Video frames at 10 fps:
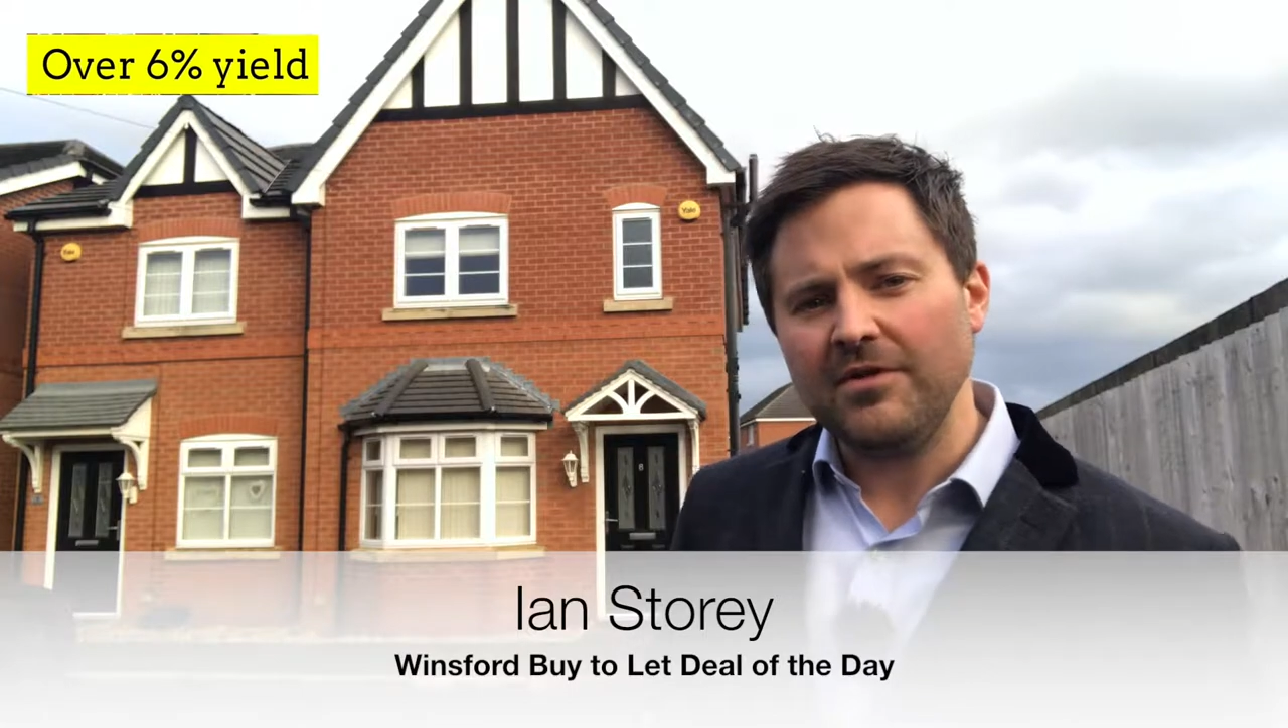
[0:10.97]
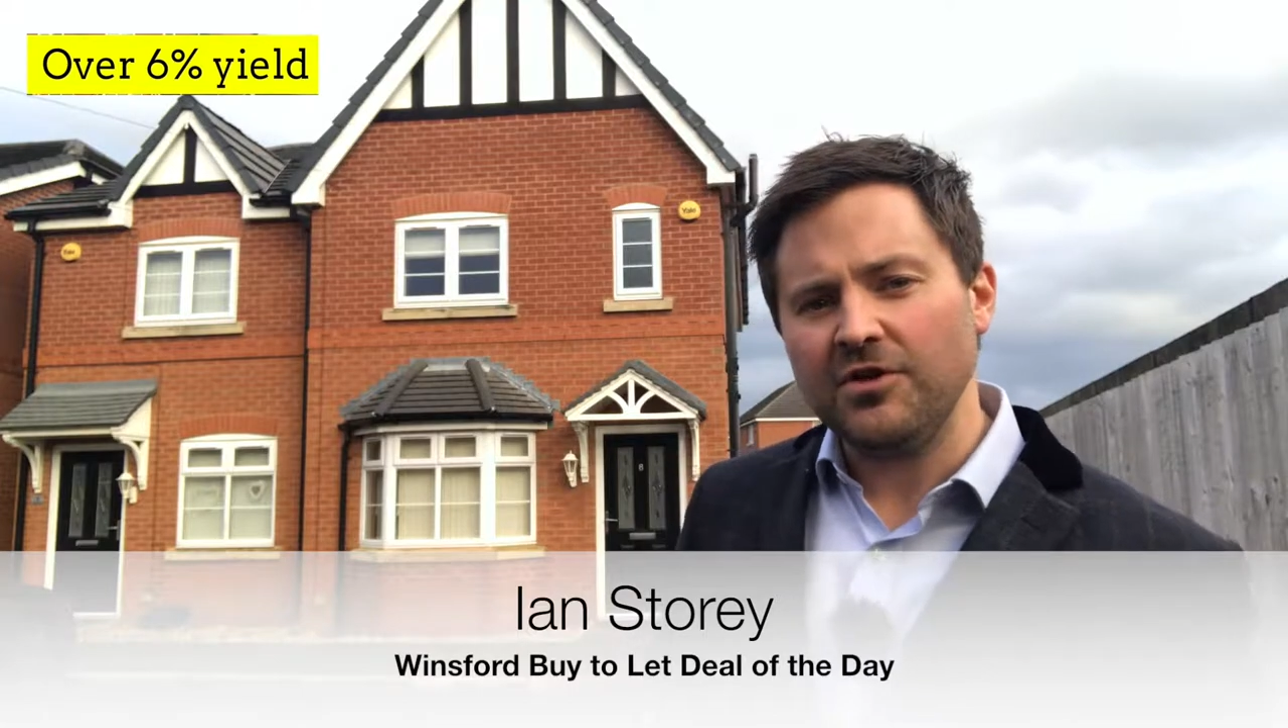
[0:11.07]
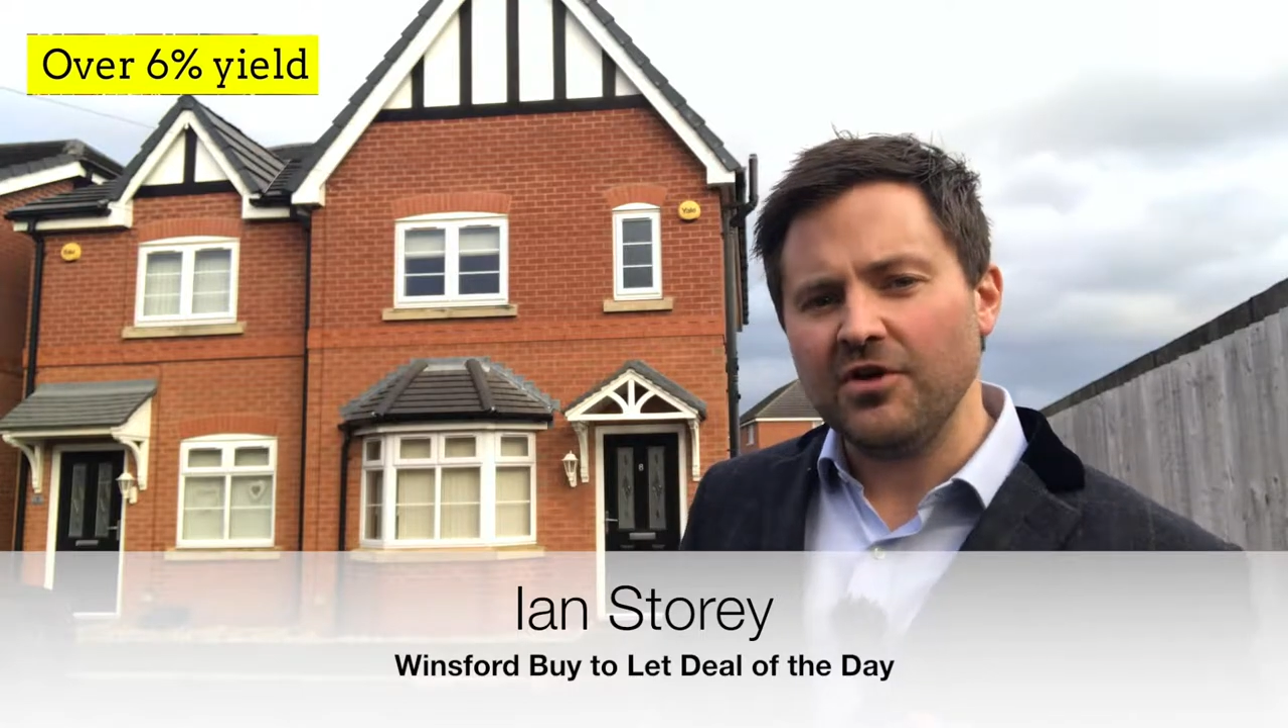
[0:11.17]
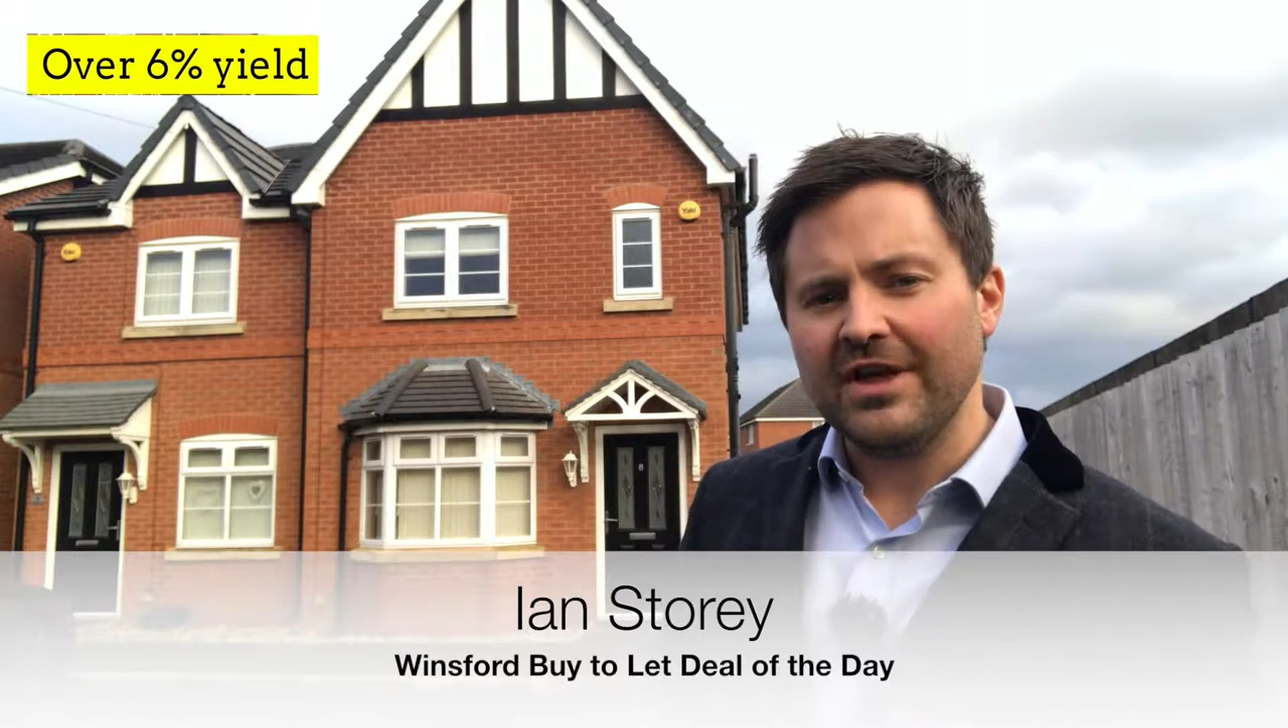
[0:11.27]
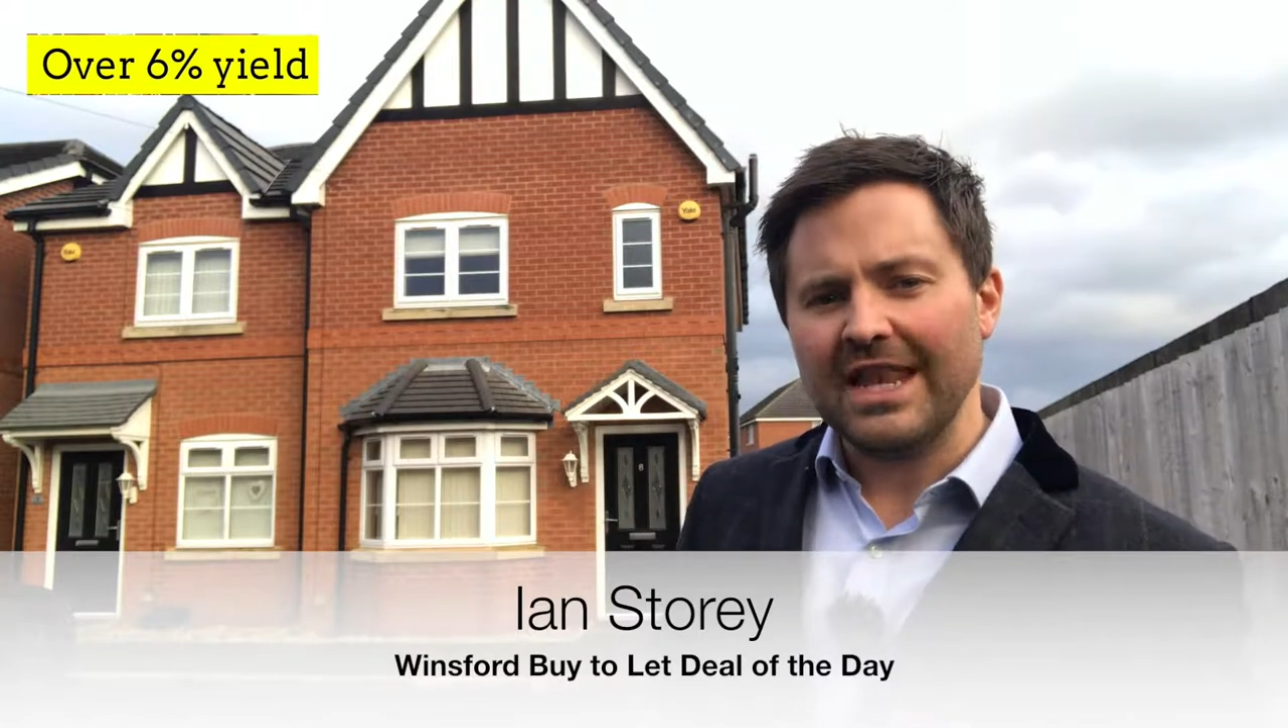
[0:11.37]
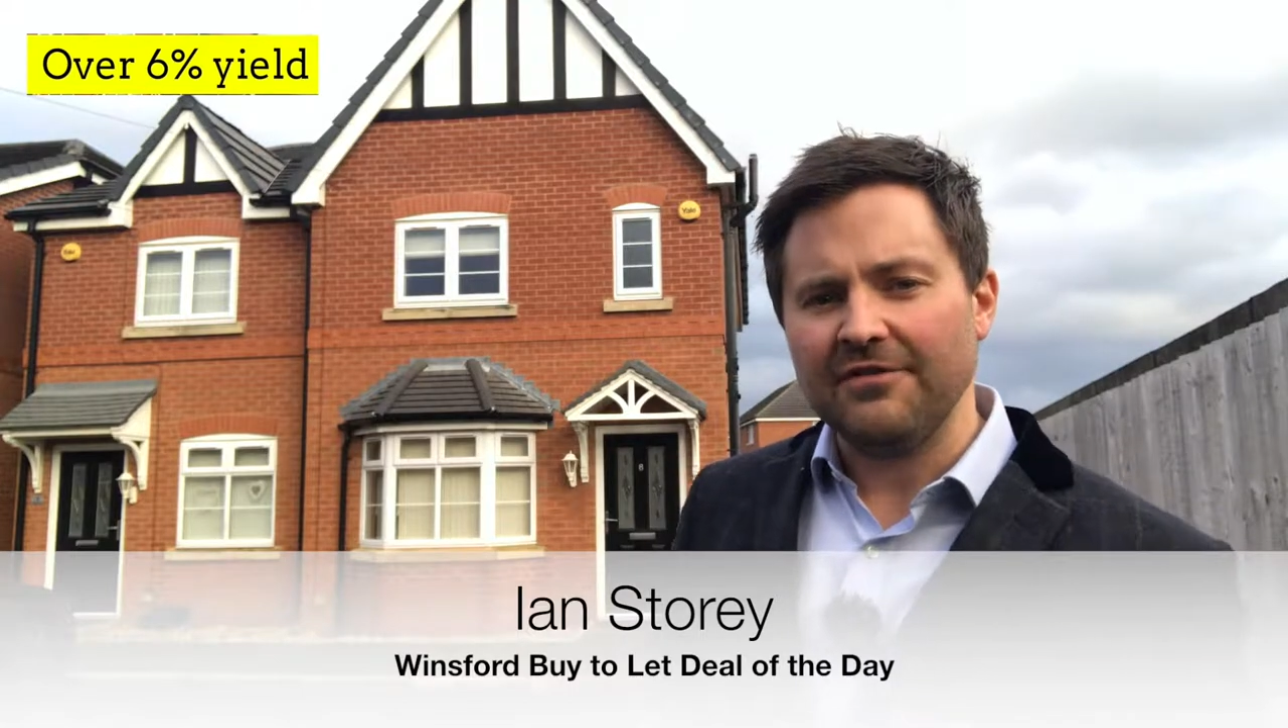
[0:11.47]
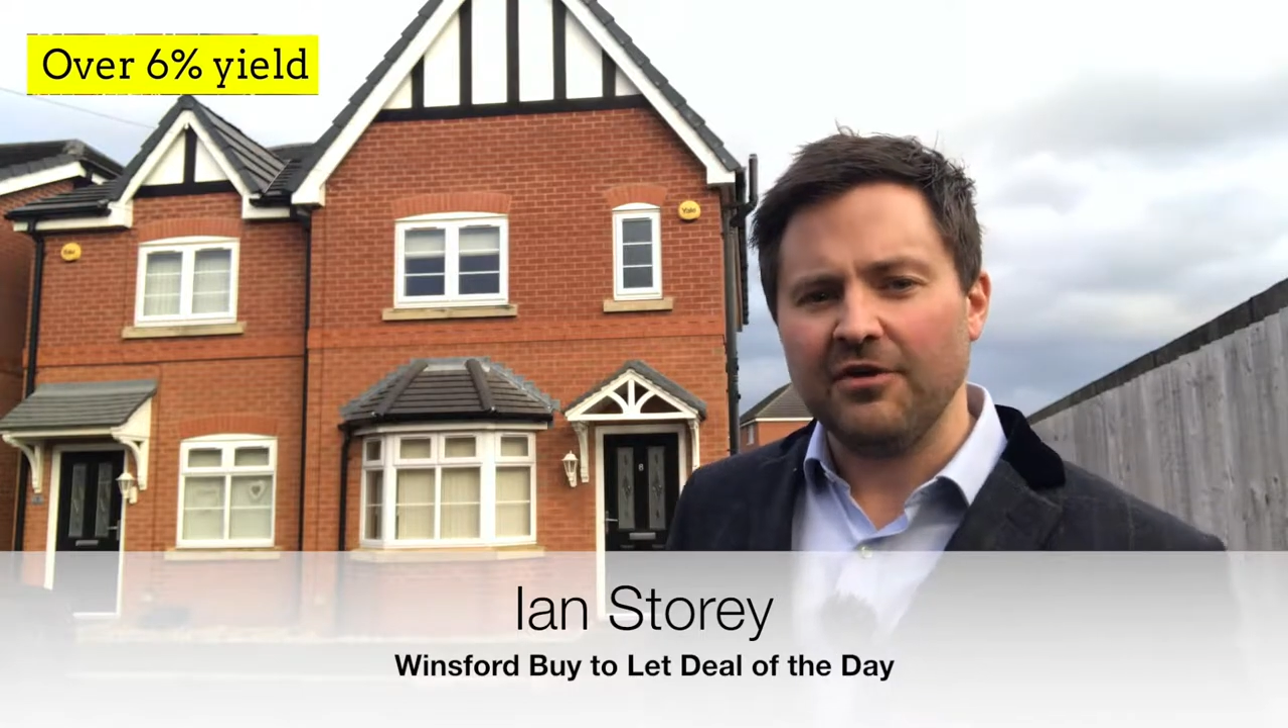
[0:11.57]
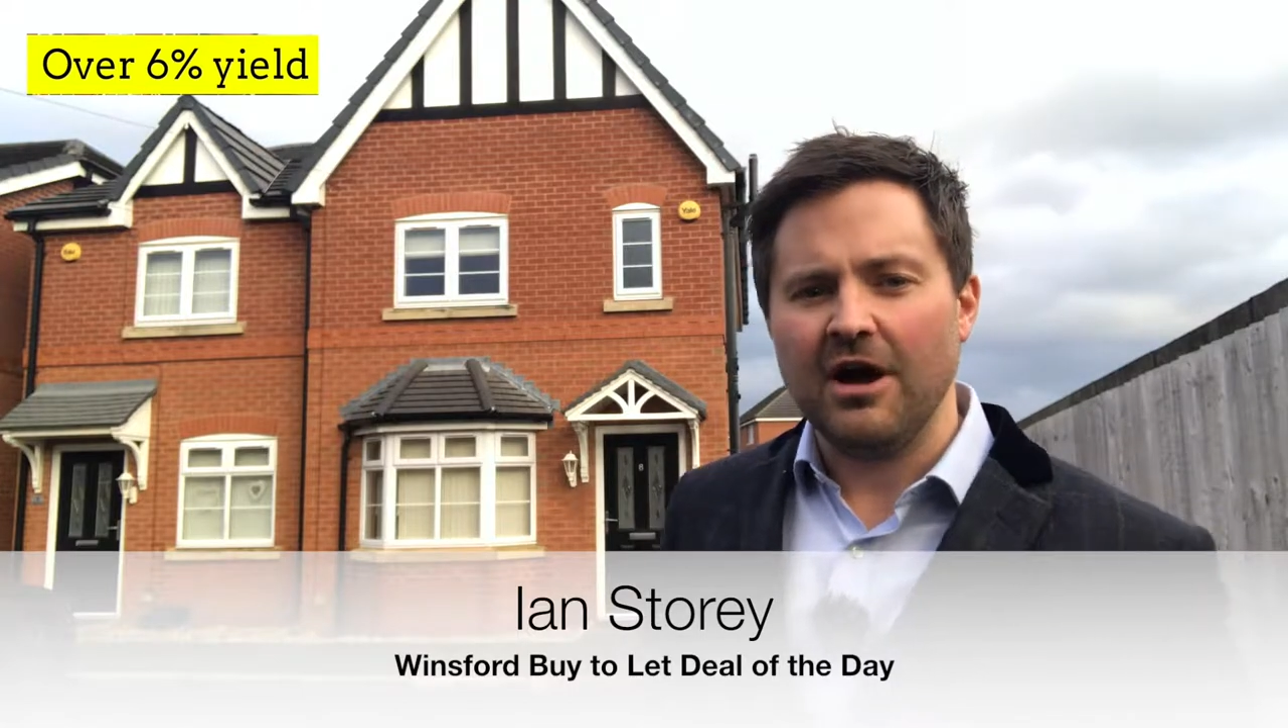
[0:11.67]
that you could get it for